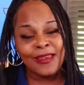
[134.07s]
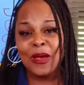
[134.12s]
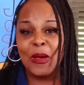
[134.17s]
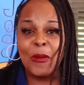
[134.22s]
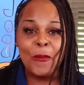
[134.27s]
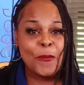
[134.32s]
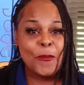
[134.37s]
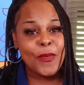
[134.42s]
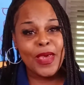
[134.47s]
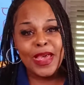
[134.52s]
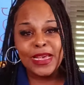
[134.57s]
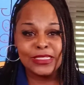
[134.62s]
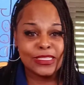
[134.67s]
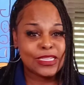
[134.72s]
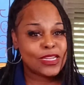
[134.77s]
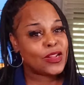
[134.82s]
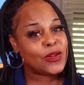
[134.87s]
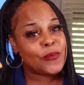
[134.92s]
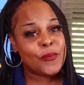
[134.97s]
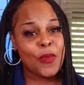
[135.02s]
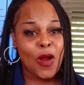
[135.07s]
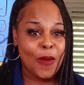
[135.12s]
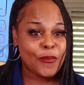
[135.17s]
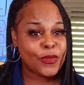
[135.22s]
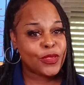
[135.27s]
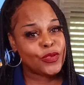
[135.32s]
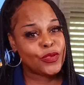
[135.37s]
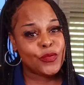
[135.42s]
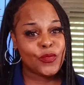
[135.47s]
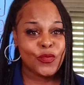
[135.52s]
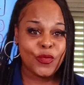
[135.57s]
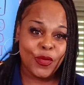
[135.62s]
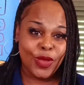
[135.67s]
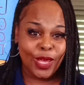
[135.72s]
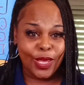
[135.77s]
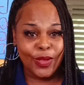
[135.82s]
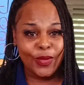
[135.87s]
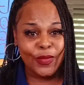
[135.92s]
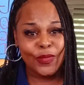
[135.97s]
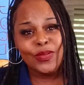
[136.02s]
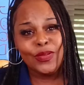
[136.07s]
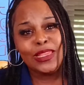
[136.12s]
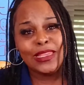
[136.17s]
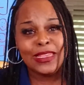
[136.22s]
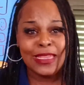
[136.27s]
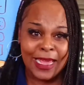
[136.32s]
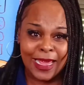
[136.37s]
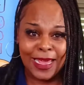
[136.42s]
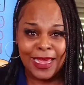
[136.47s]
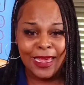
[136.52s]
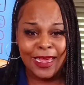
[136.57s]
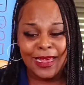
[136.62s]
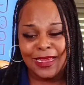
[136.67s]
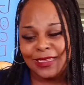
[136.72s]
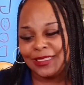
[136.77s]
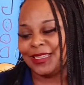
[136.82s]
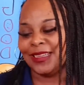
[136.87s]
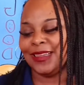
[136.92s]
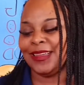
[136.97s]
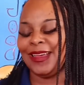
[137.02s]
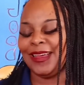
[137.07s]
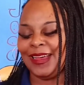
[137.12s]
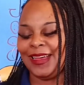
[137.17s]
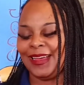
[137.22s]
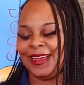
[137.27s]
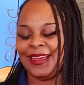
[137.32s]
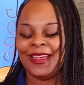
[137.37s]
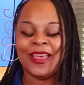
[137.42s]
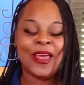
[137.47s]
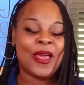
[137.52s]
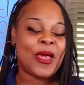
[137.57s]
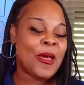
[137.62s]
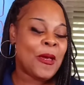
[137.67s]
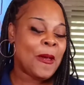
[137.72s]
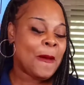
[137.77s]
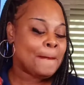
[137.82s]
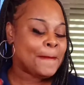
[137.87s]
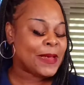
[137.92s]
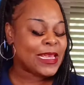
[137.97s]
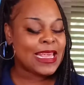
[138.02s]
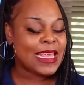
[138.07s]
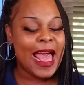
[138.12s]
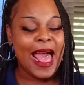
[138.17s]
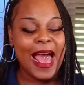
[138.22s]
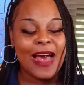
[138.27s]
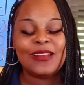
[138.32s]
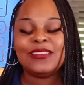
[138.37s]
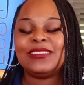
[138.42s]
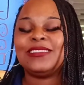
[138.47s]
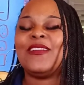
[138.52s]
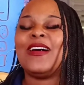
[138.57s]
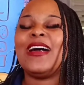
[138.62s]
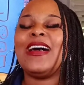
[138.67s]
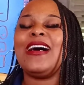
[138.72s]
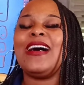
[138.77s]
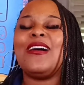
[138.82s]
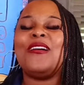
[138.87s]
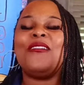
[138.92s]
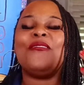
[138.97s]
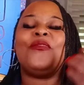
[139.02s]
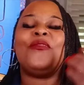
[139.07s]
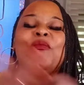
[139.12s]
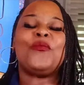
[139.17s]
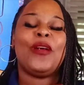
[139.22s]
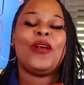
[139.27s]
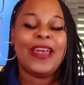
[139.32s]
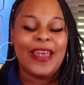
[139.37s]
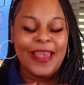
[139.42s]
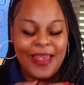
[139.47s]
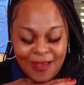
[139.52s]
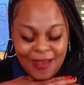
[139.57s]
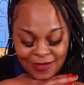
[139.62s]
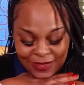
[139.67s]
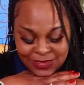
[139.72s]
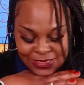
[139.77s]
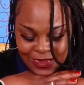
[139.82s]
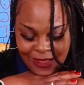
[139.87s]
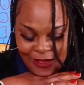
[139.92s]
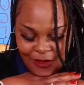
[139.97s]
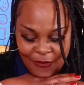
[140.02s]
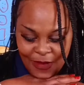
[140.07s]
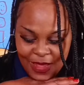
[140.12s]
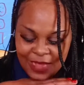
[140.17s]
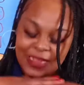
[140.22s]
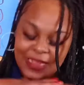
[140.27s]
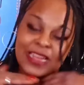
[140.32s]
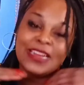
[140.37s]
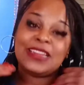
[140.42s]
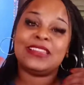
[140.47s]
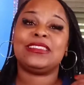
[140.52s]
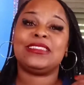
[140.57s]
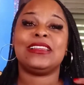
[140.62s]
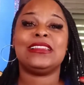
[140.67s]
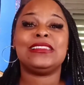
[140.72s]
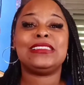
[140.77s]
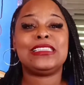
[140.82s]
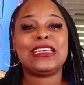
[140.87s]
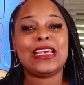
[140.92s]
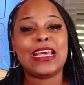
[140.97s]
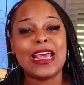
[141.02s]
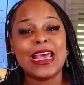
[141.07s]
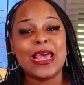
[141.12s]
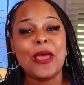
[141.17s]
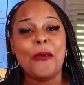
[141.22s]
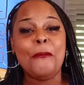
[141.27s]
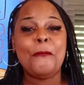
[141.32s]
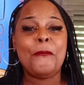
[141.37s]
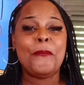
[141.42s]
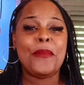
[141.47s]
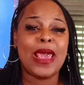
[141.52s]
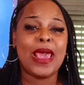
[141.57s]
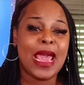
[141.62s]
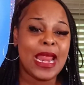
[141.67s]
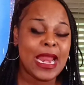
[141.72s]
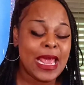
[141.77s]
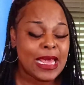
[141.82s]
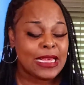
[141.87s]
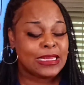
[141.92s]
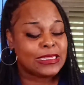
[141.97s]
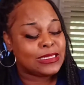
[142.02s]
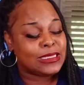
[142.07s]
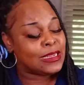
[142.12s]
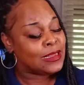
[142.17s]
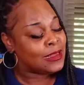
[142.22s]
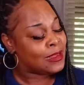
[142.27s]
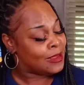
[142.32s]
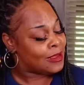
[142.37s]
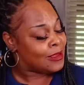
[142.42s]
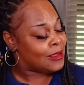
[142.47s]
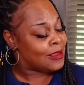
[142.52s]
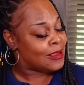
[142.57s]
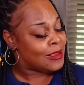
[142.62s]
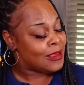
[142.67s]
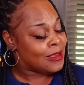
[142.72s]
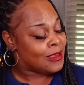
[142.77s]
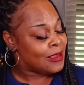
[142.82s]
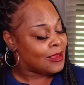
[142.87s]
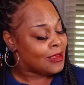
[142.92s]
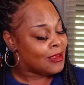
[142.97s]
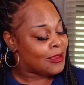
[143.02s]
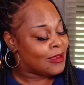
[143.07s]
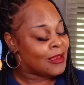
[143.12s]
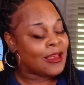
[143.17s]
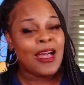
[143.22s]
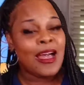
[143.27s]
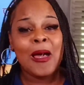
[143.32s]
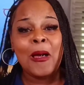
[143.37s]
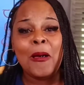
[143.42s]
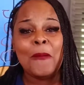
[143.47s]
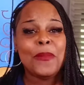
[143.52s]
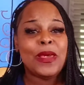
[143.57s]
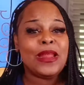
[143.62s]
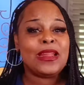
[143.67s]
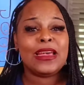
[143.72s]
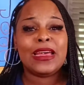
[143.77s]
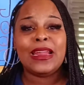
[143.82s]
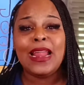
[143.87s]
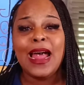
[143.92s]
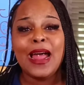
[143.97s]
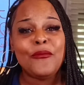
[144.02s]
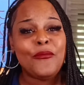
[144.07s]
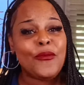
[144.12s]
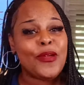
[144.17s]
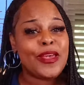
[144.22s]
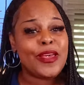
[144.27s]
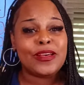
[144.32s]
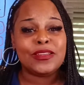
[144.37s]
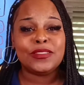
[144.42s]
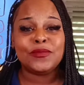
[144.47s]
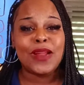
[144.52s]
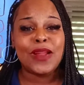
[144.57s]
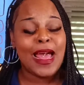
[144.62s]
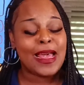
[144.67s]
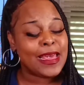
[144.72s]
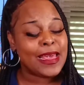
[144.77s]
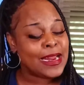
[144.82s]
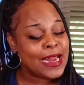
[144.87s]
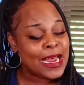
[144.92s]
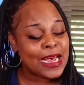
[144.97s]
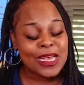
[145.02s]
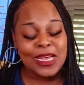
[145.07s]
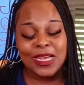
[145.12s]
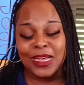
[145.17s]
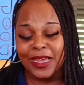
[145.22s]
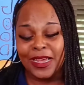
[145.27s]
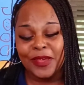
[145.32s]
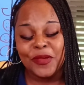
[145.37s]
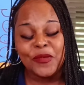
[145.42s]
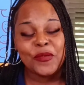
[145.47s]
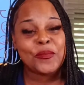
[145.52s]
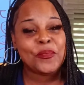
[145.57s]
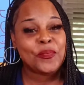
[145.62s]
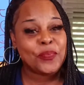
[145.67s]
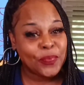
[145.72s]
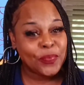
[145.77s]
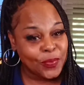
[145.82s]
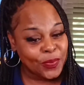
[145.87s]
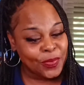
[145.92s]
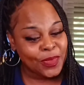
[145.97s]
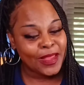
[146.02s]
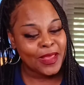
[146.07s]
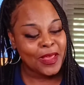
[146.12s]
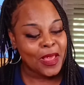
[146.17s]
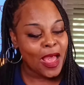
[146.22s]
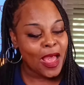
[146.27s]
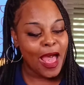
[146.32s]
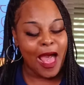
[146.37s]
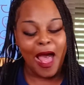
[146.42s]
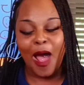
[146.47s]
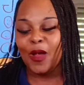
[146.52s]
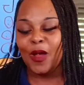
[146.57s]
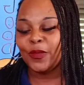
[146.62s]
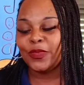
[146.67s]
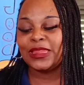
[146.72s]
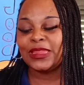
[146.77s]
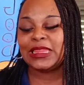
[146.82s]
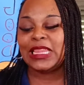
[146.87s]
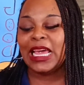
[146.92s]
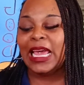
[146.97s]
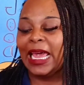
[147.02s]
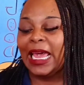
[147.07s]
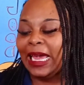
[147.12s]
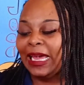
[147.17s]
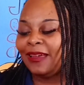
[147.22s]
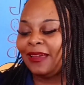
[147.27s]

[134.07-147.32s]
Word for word: master of the barbecue grill. Yes. But y'all, twelve ribs. Oh my goodness. In ten minutes, I'm gonna be looking like ribs when I get done. All thick.